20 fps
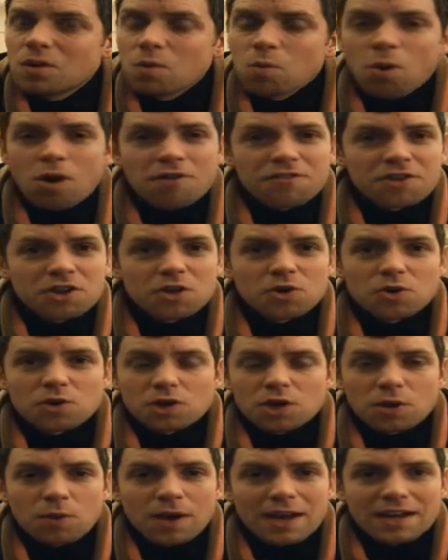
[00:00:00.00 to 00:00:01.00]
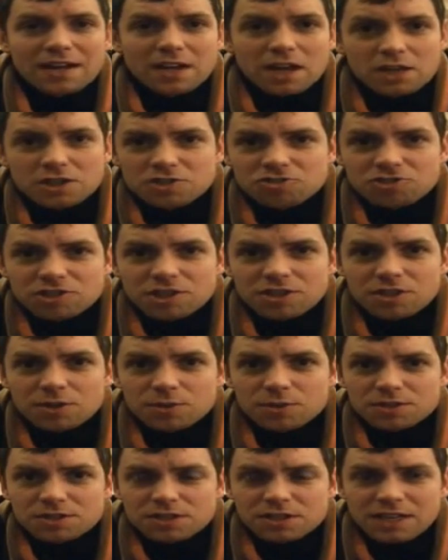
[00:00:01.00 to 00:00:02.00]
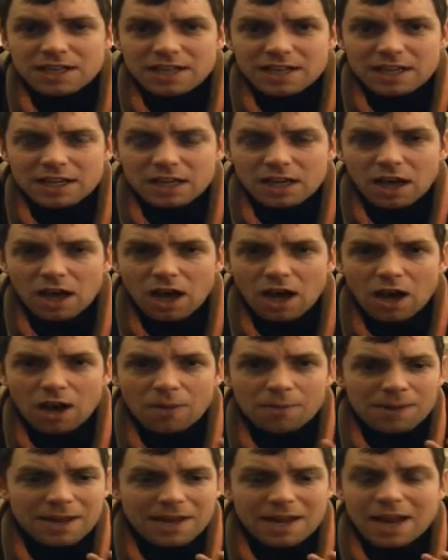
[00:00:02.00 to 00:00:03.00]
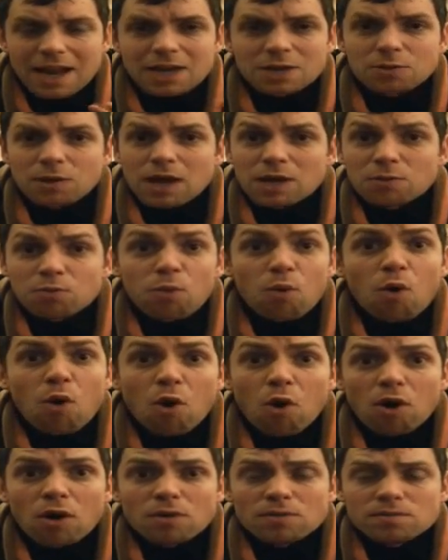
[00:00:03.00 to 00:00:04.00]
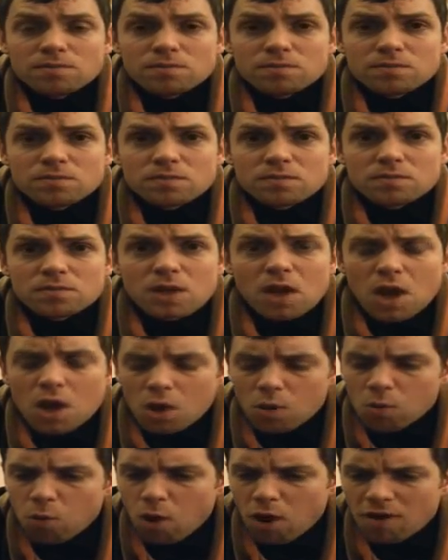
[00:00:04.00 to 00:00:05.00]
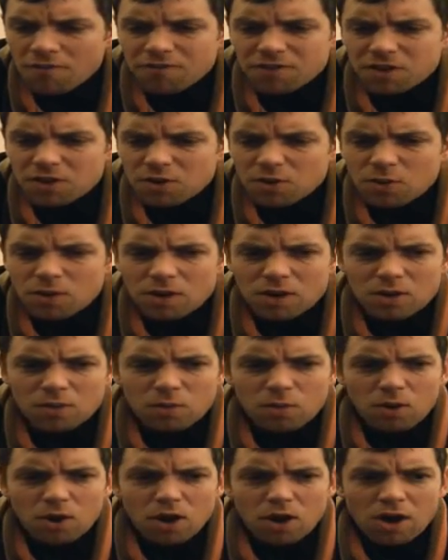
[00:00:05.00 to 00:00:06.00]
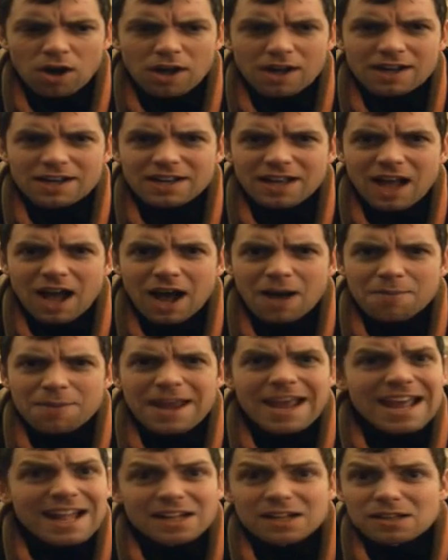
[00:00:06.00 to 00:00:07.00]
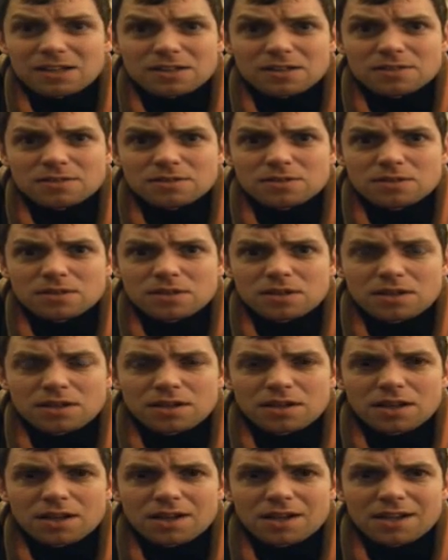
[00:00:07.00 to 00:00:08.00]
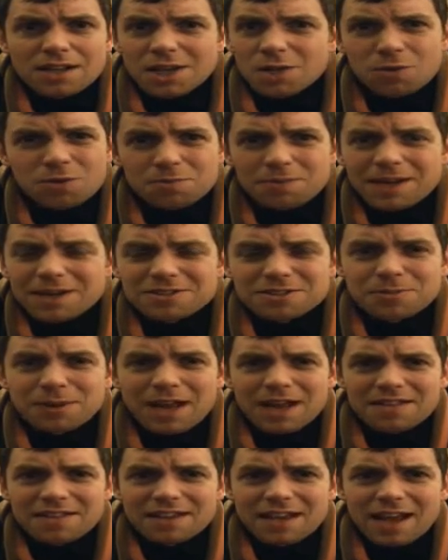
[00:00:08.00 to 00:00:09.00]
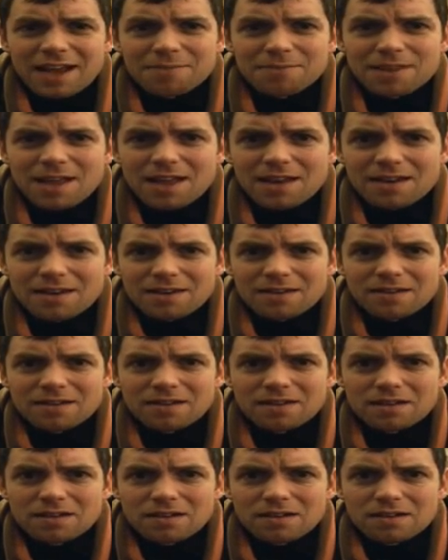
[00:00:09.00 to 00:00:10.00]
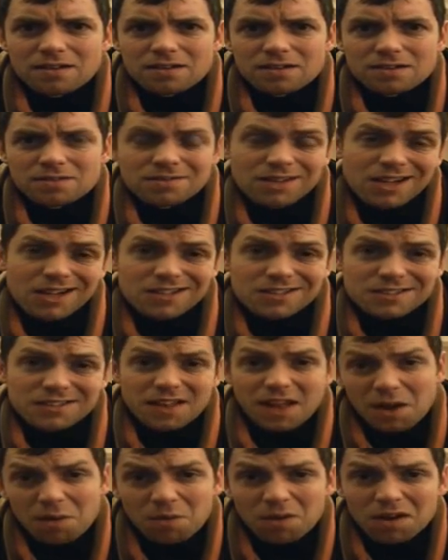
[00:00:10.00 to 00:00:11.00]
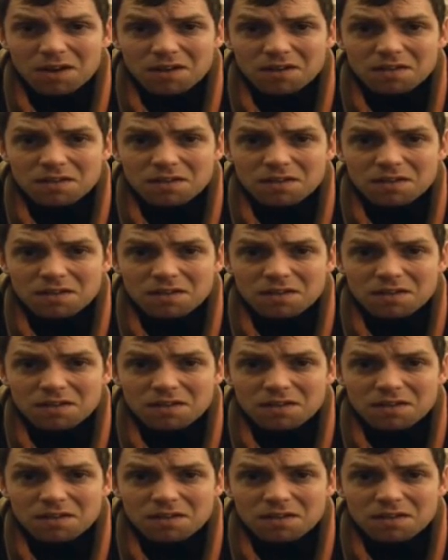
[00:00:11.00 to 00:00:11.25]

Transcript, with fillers: What if you, you were in a country that was um, in, in war? What if you were um, ill? You wouldn't be able to play the game then. Answer that one.